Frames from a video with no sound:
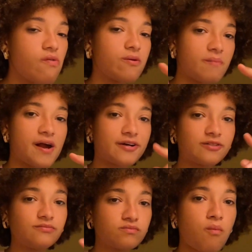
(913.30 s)

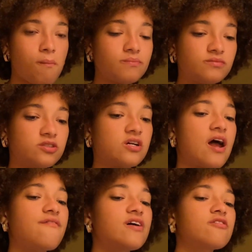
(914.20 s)
pear. It's good.
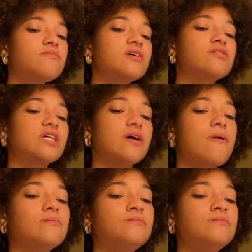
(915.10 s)
I feel like it'd be good, like,